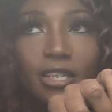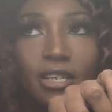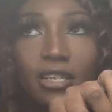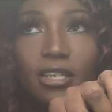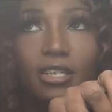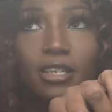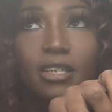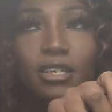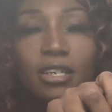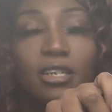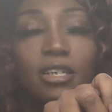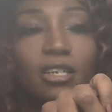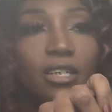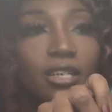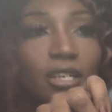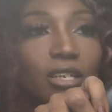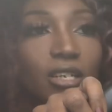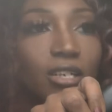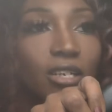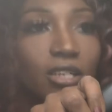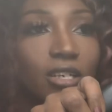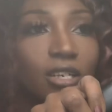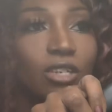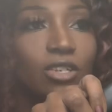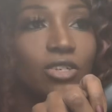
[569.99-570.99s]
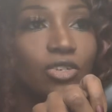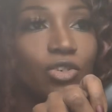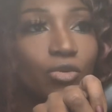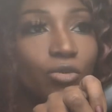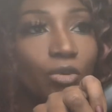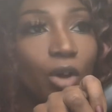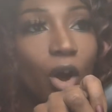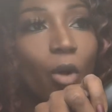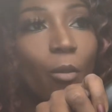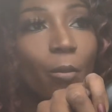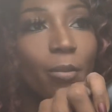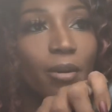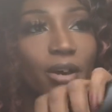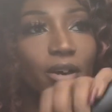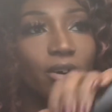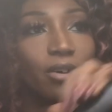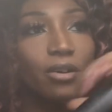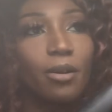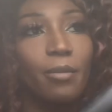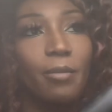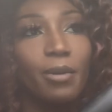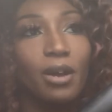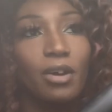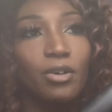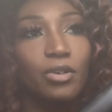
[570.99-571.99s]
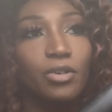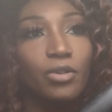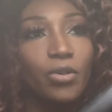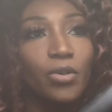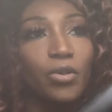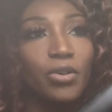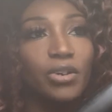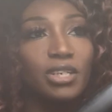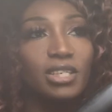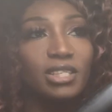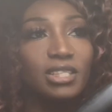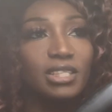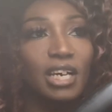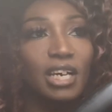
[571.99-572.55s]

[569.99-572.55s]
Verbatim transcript: you know better about doing. It's